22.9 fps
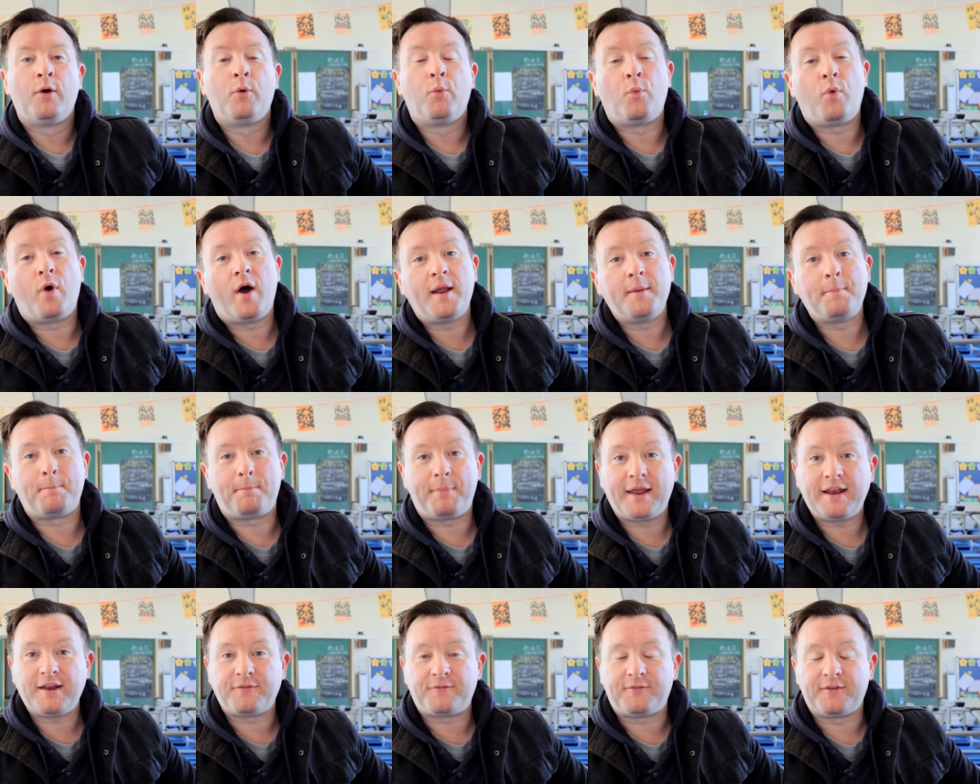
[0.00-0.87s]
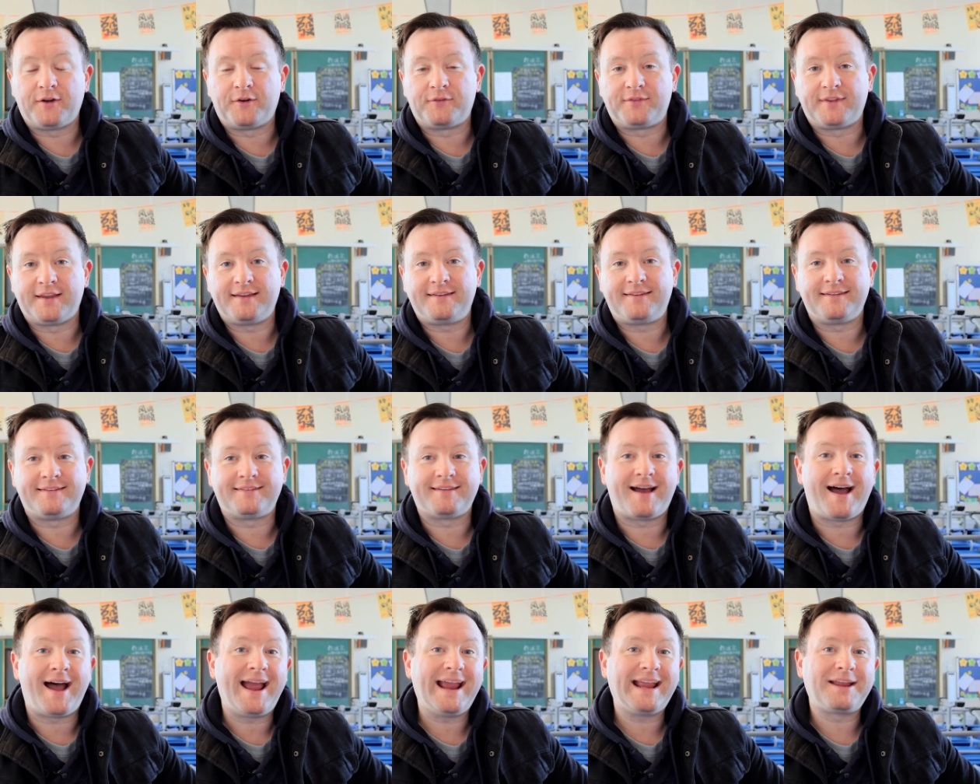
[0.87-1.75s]
One benefit of this is
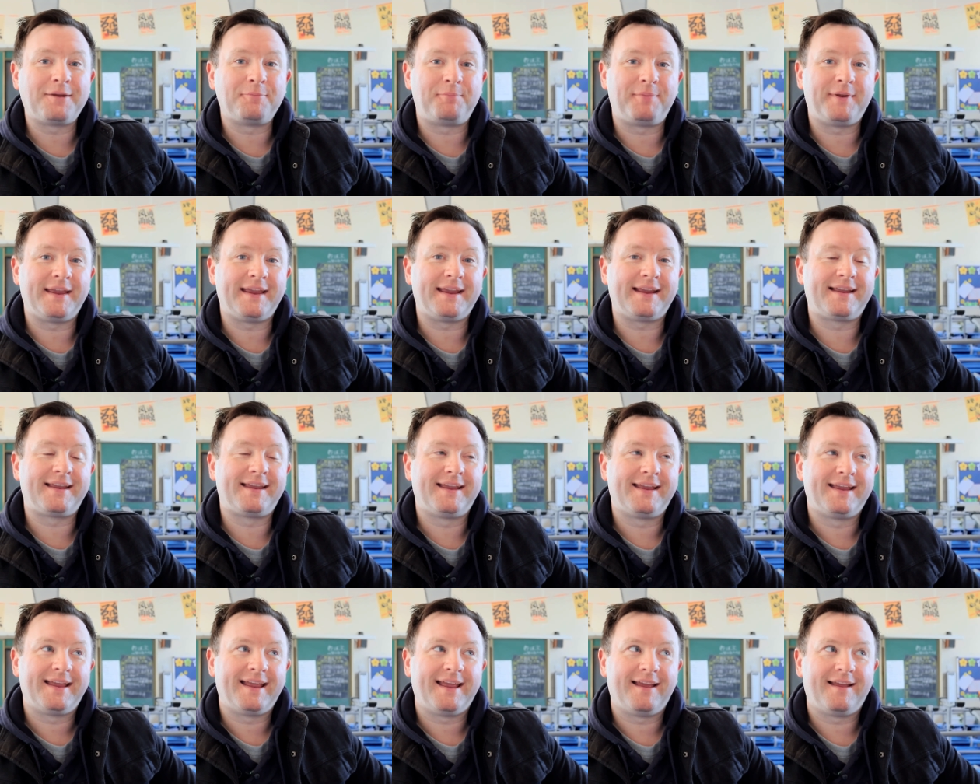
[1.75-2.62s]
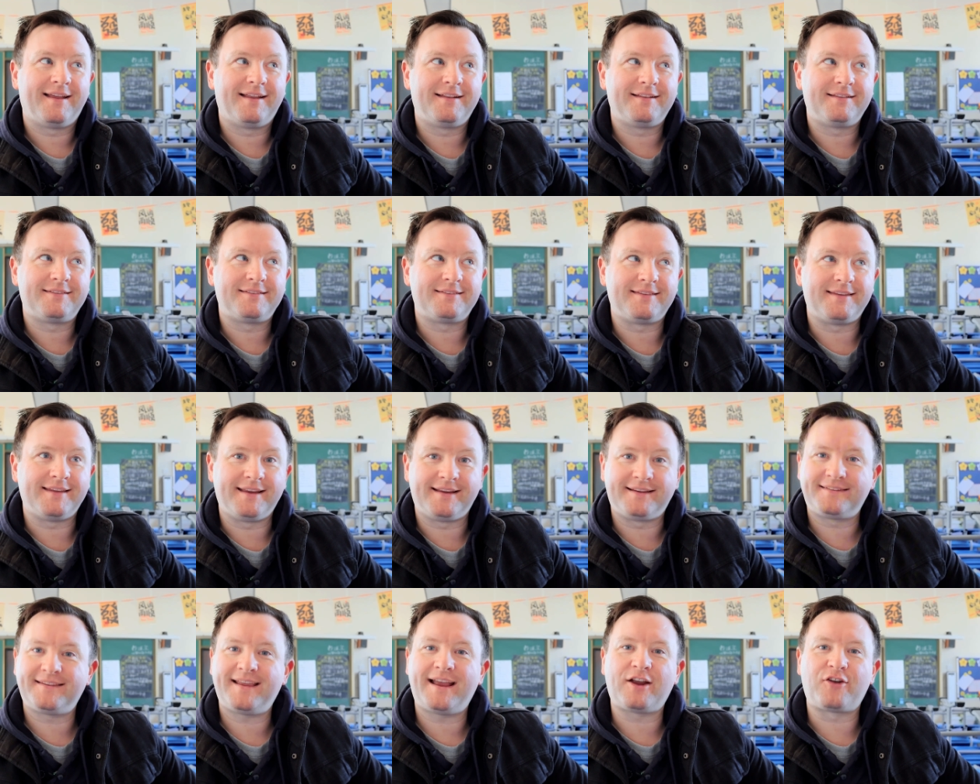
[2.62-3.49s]
I can pick the
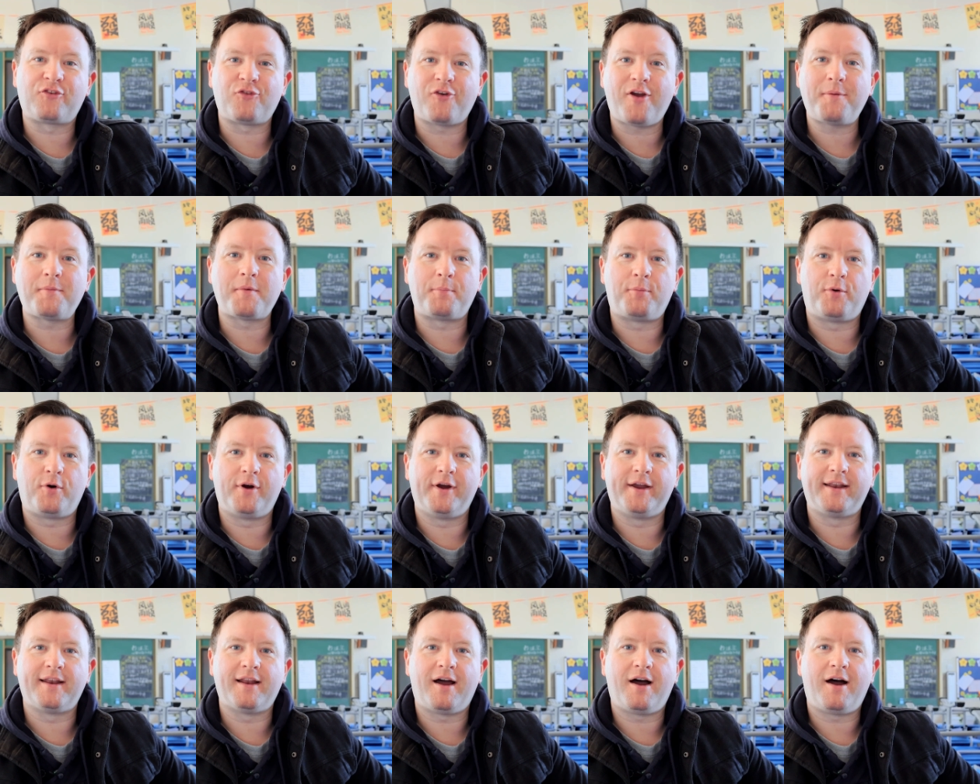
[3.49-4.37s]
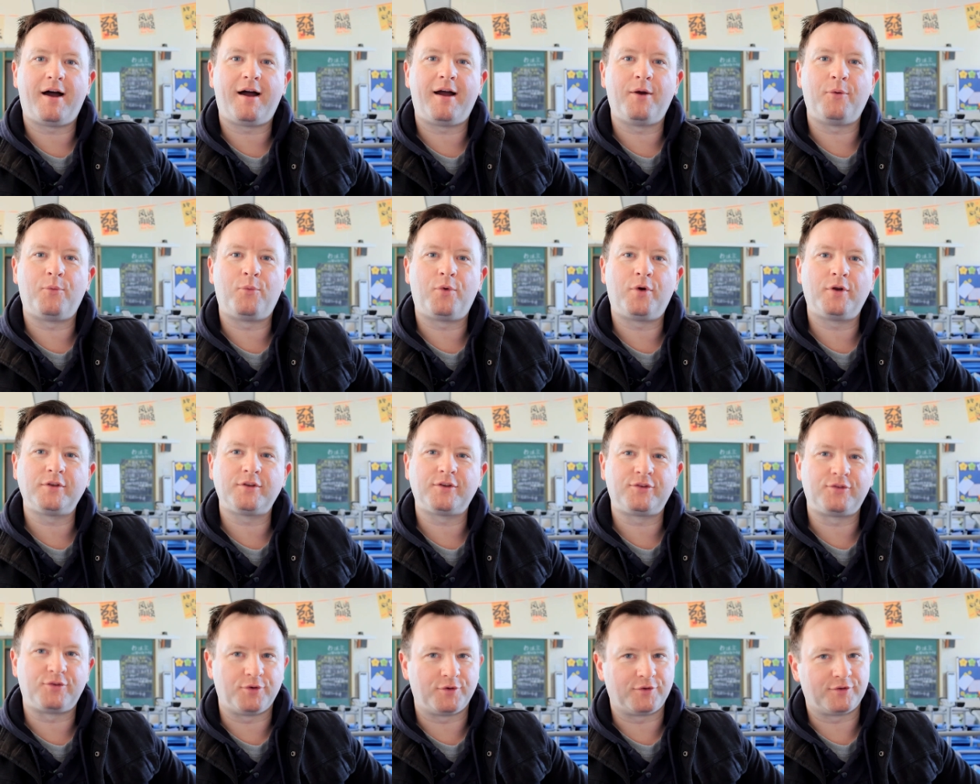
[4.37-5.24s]
exact grammar point I want
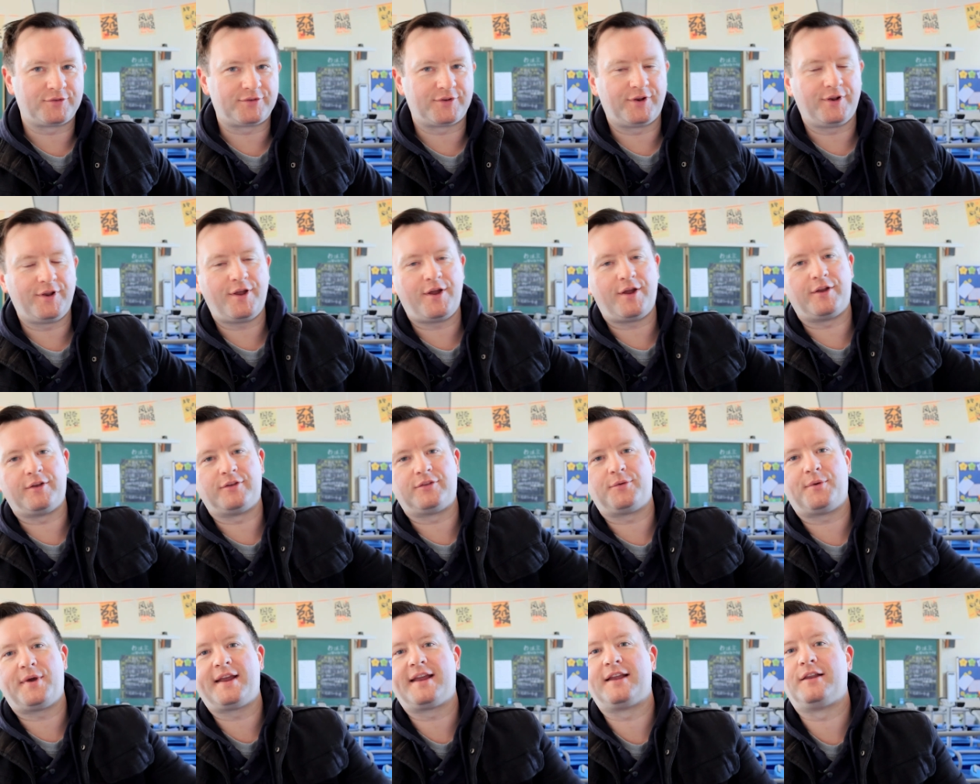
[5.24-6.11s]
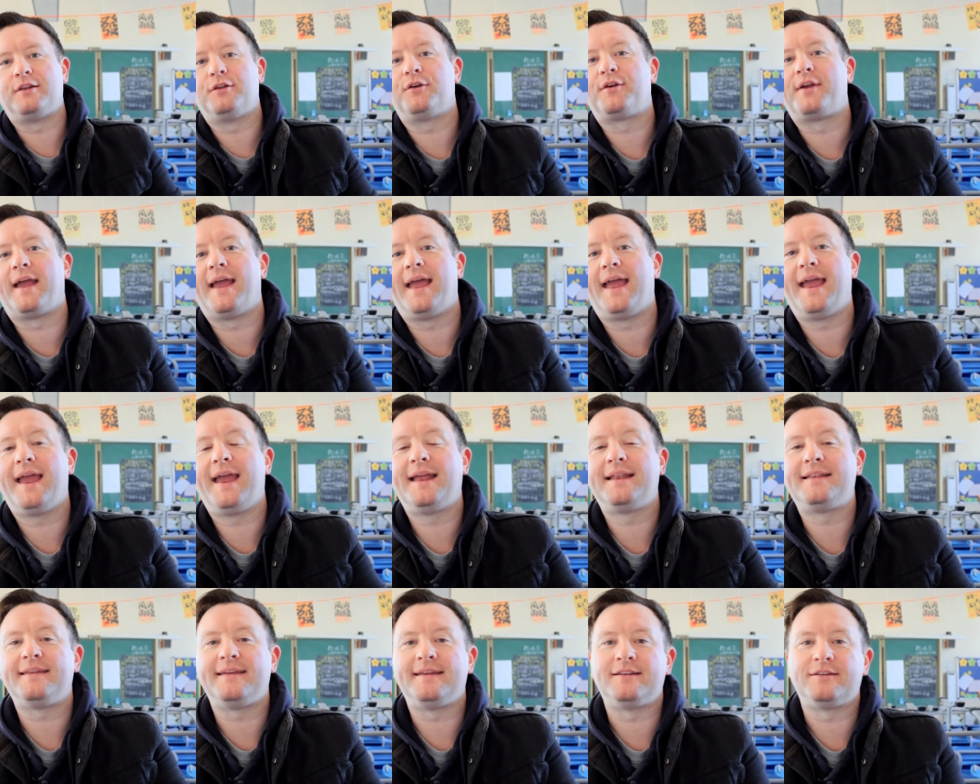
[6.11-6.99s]
the students to learn. So I can look
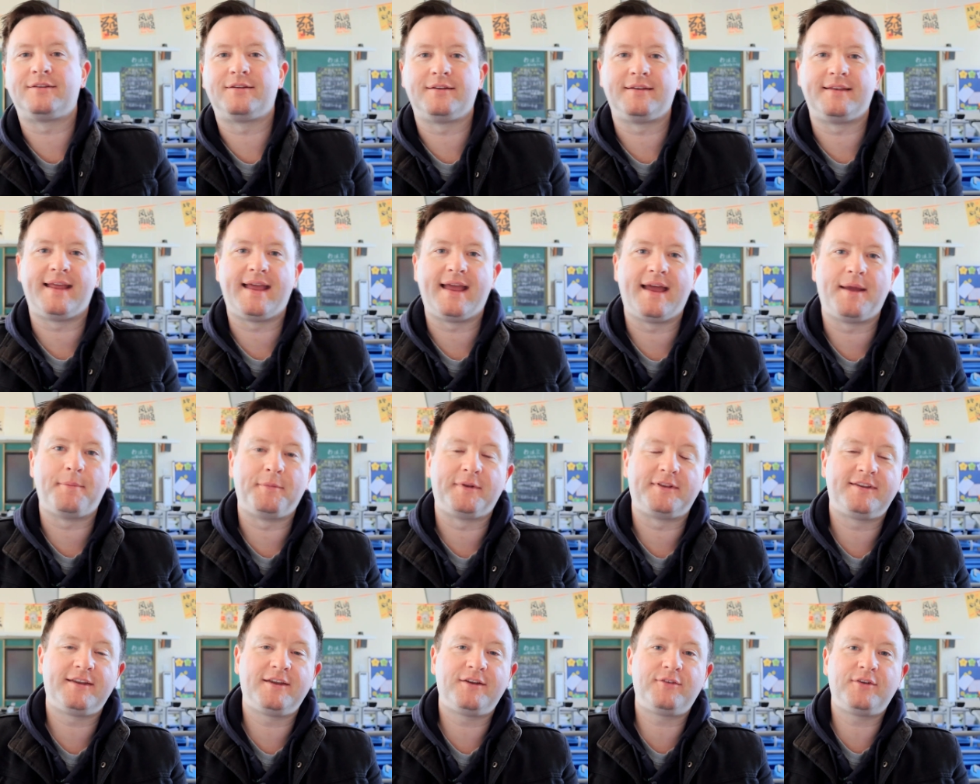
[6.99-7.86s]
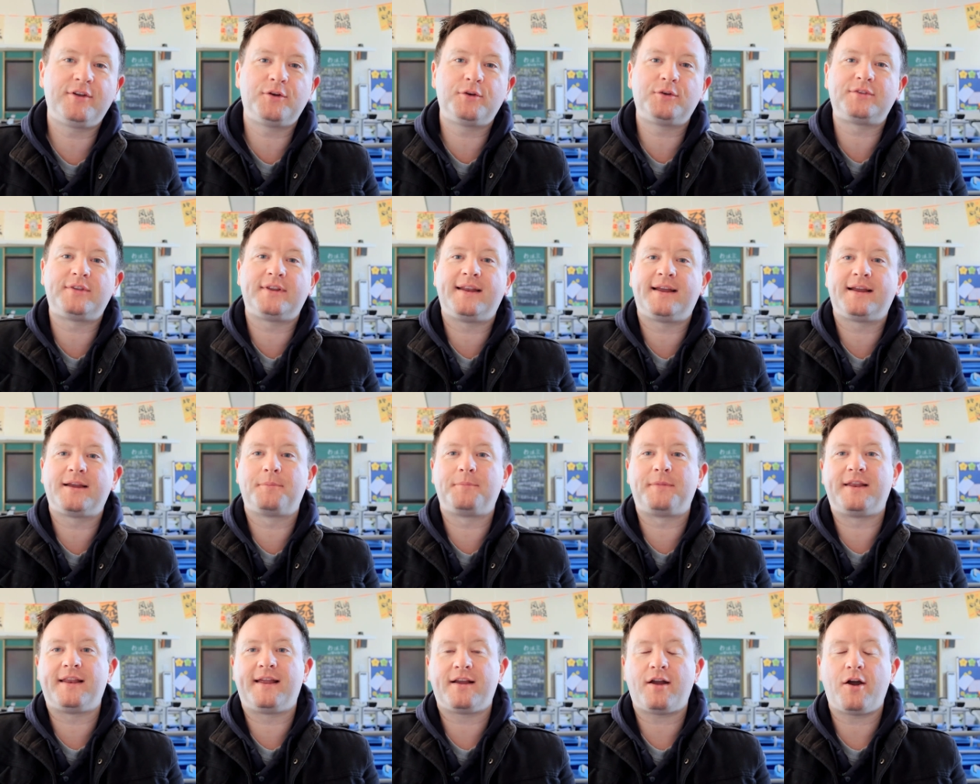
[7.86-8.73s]
ahead into their materials and I can
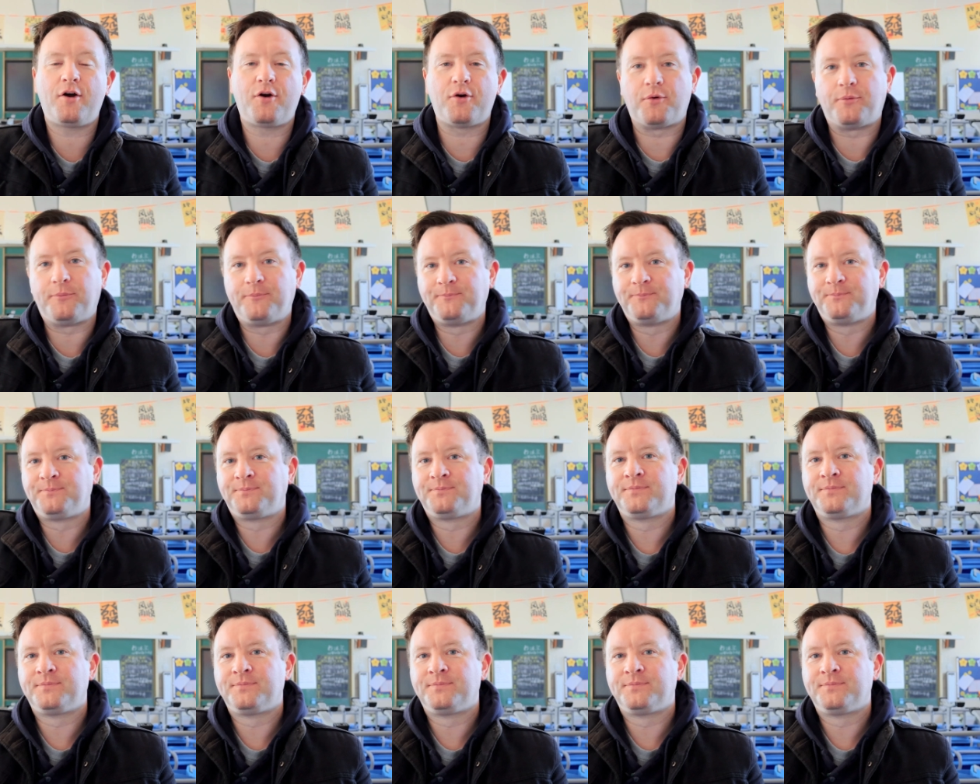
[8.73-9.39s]
be like, oh,